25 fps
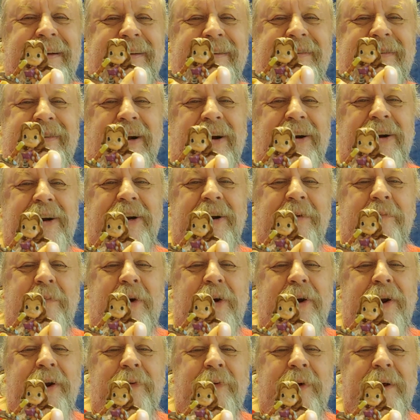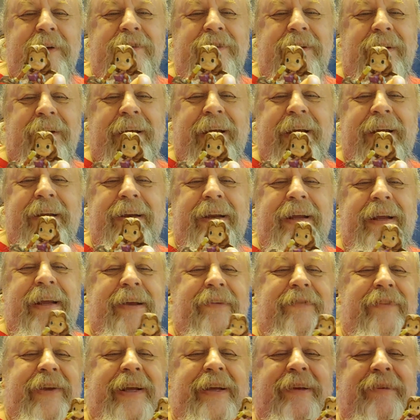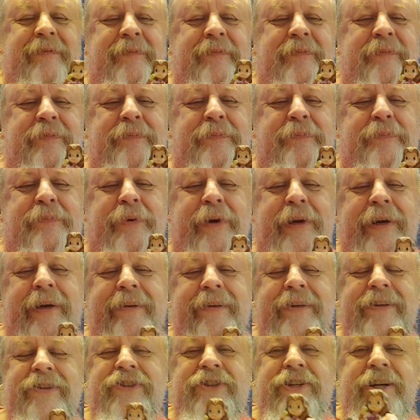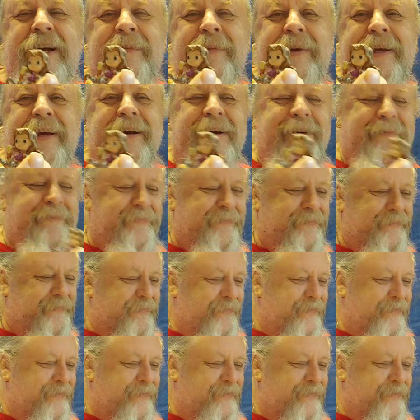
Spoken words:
Started in the morning, went till late in the evening, printing this Chibi up.